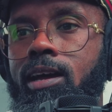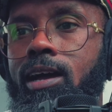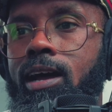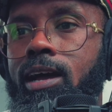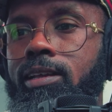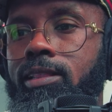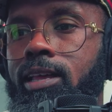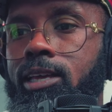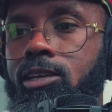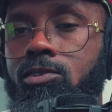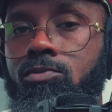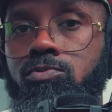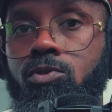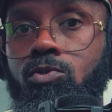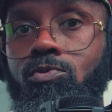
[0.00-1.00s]
I like
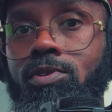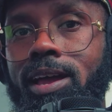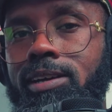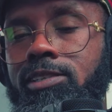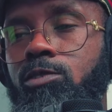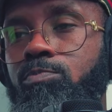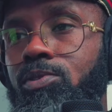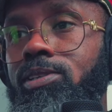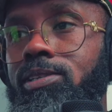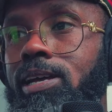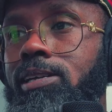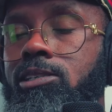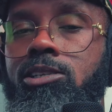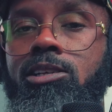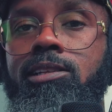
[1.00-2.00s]
grew
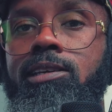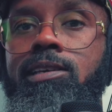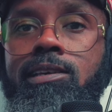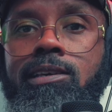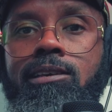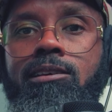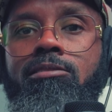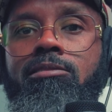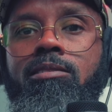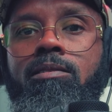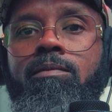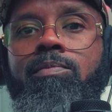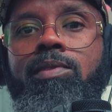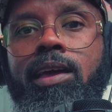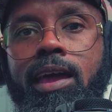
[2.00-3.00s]
exponentially
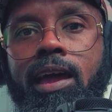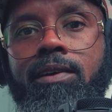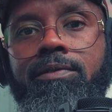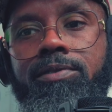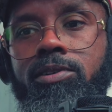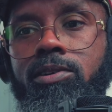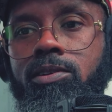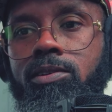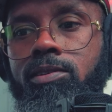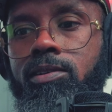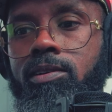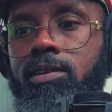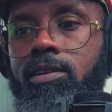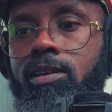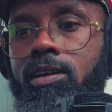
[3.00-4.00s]
after
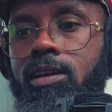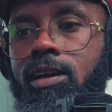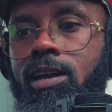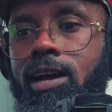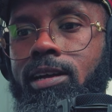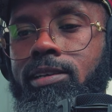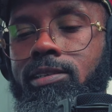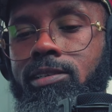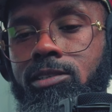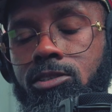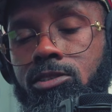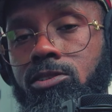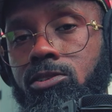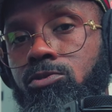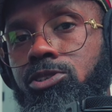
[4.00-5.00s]
I
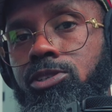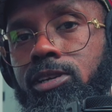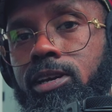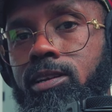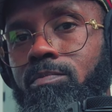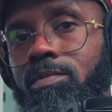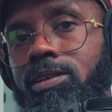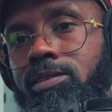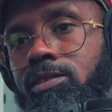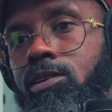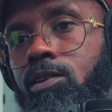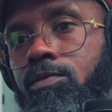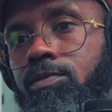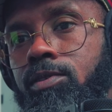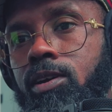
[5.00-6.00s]
disassociated
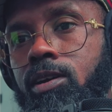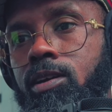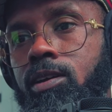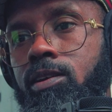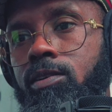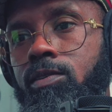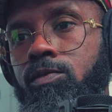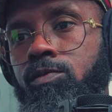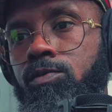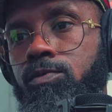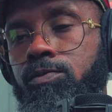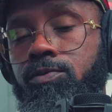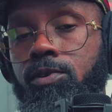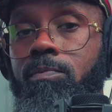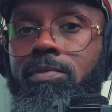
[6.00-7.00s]
myself
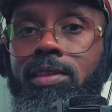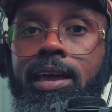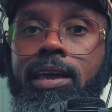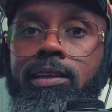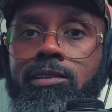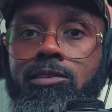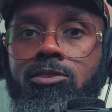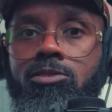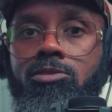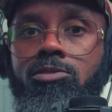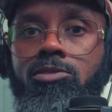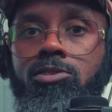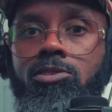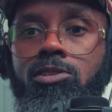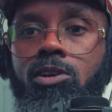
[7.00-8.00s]
from that
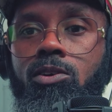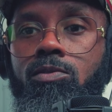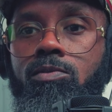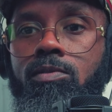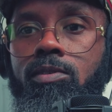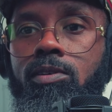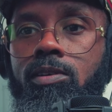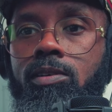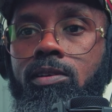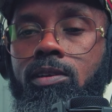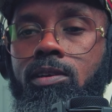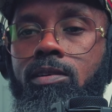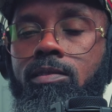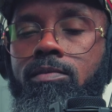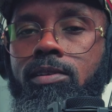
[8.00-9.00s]
you know,
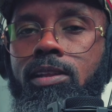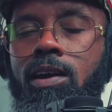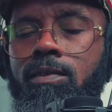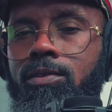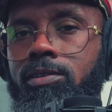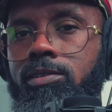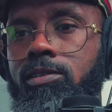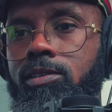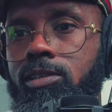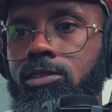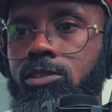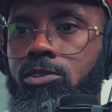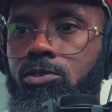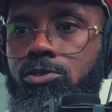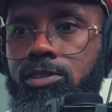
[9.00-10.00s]
uh, never
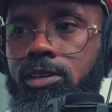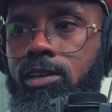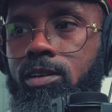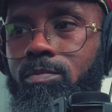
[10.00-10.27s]
disassociated